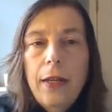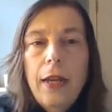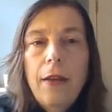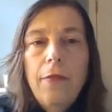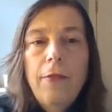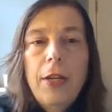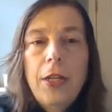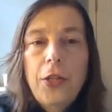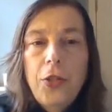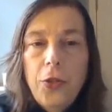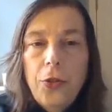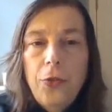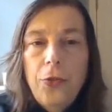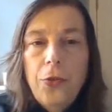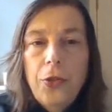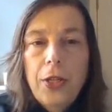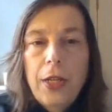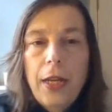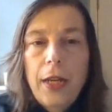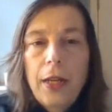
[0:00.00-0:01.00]
every
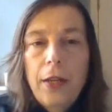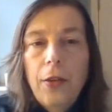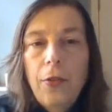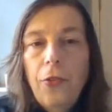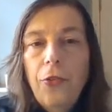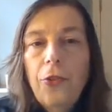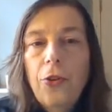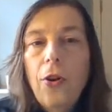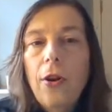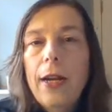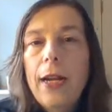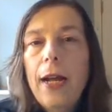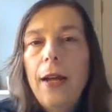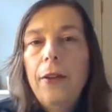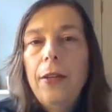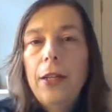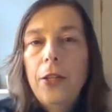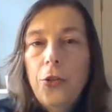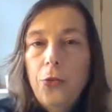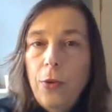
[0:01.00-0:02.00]
Tuesday. He'll start
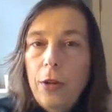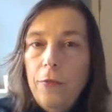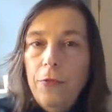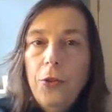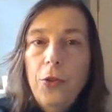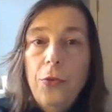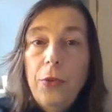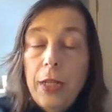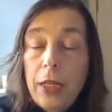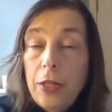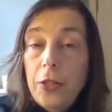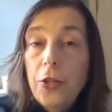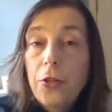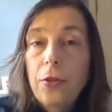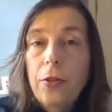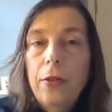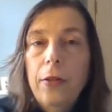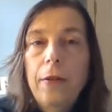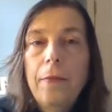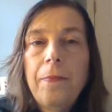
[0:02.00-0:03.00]
out at 12 noon
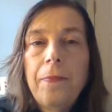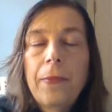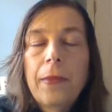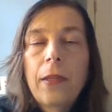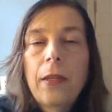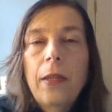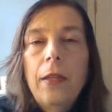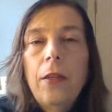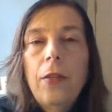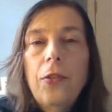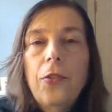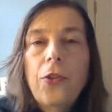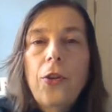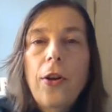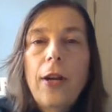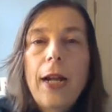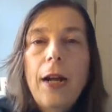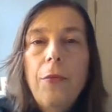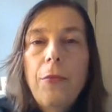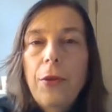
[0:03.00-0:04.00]
Eastern. He'll
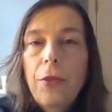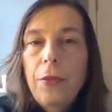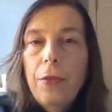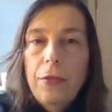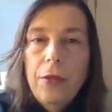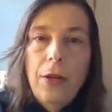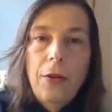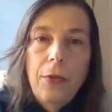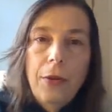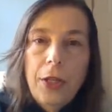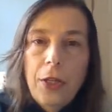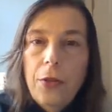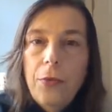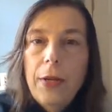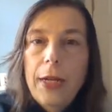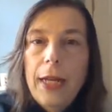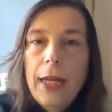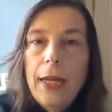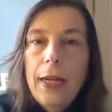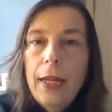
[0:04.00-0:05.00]
start out with, a
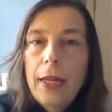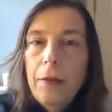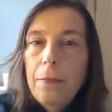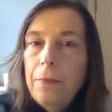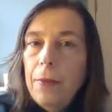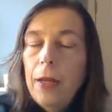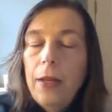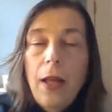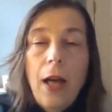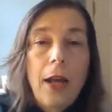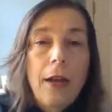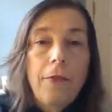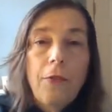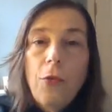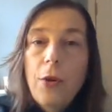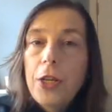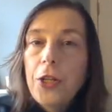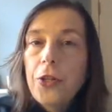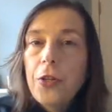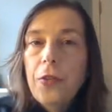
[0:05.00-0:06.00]
Q&A, like a lot of
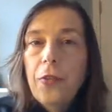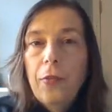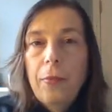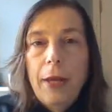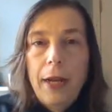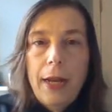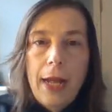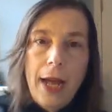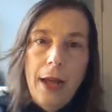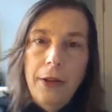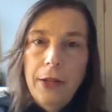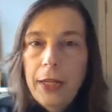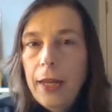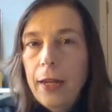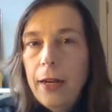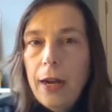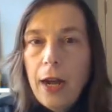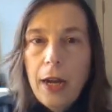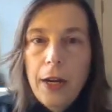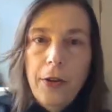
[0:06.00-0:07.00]
questions about how to
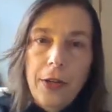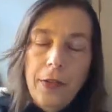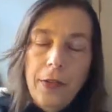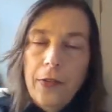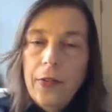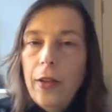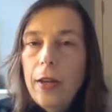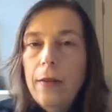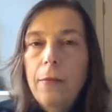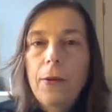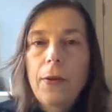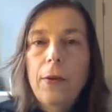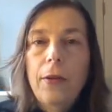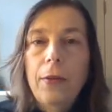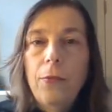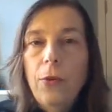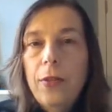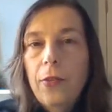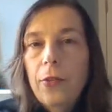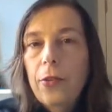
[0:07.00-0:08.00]
get hired in cyber
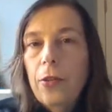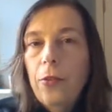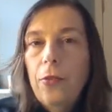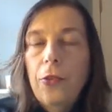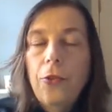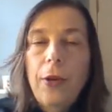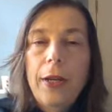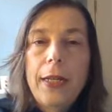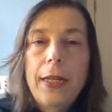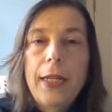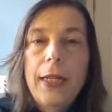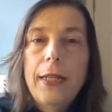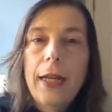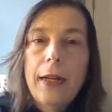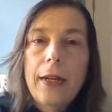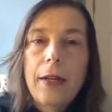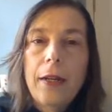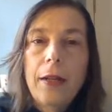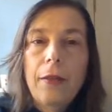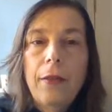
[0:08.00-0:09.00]
and what skills do I need,
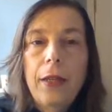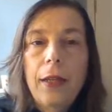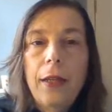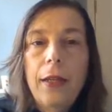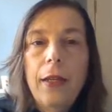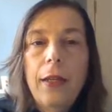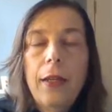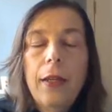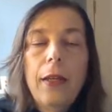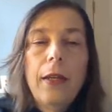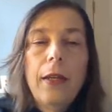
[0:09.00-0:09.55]
that kind of thing.